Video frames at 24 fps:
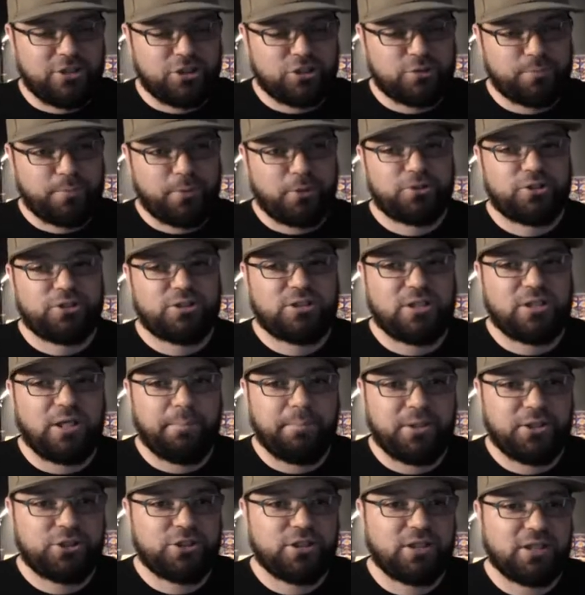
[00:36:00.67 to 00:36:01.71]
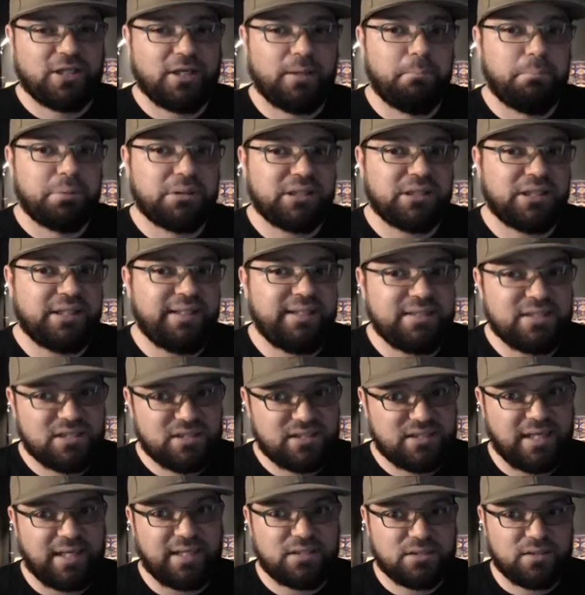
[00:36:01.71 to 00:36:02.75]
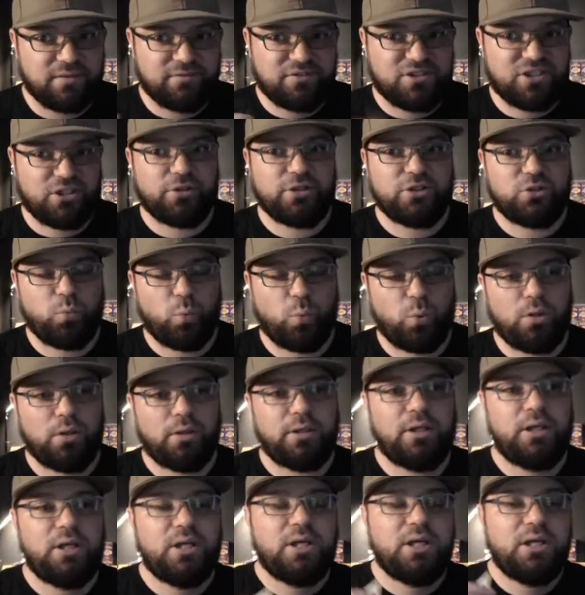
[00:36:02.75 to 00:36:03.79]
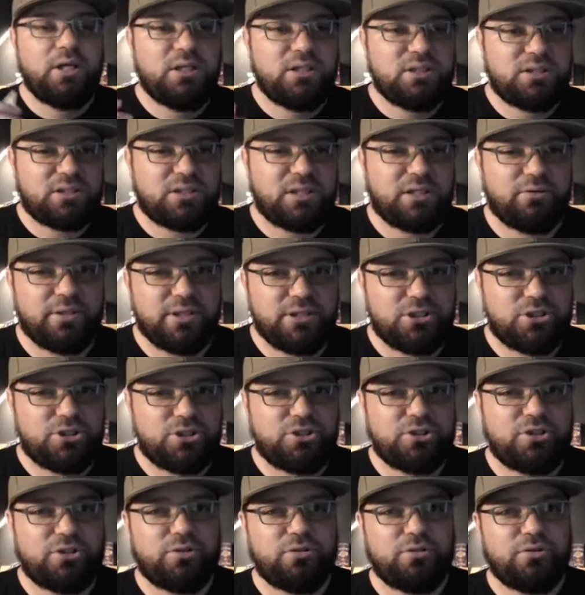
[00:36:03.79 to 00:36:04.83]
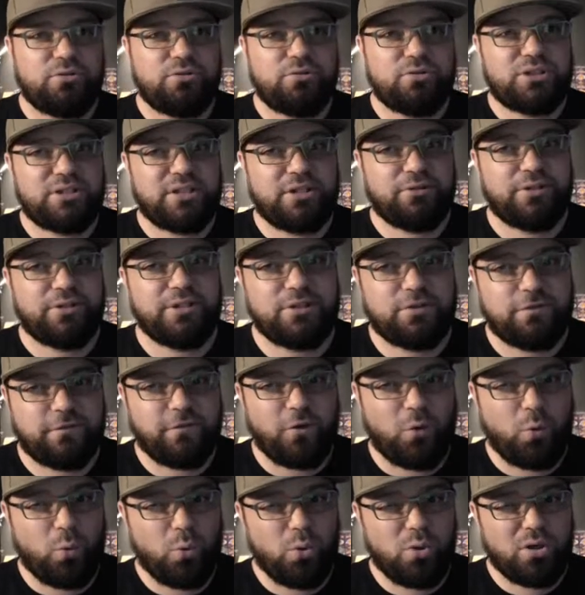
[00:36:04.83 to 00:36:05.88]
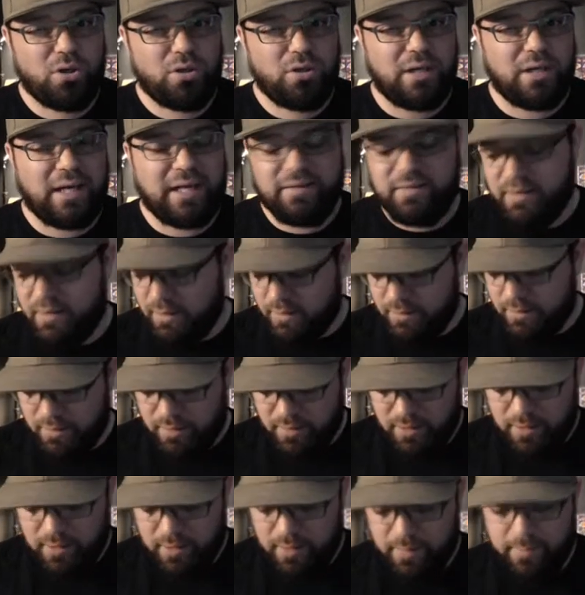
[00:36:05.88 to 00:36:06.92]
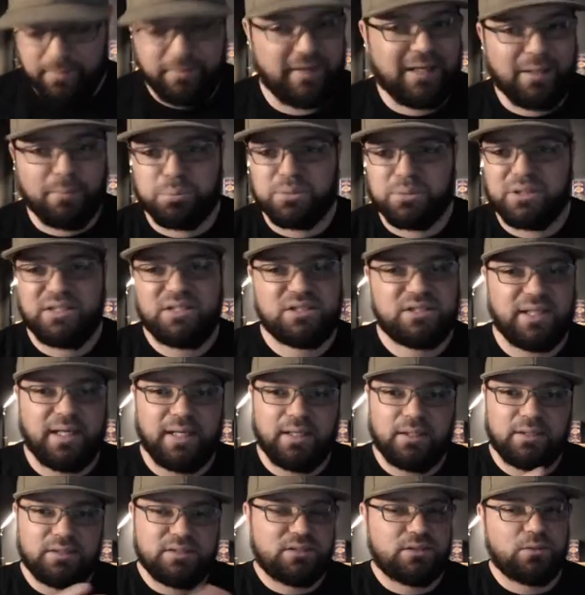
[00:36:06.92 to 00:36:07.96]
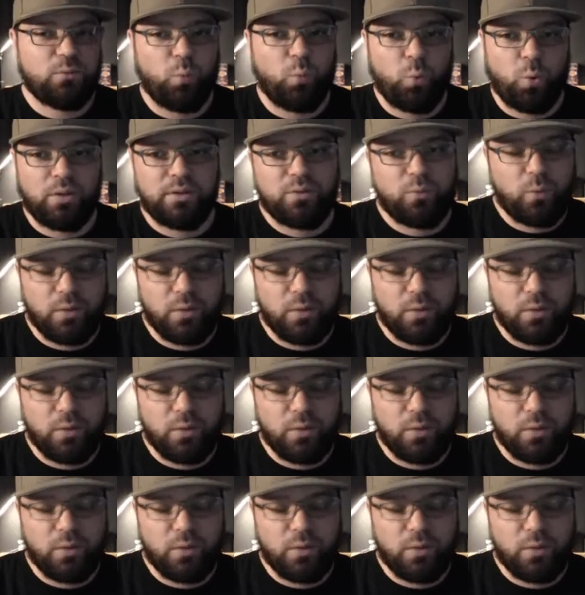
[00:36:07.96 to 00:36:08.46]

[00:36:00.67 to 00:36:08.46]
just purchased a bunch of complete sets of Series 1, Series 2, Series 4, I think. The complete set is 1 to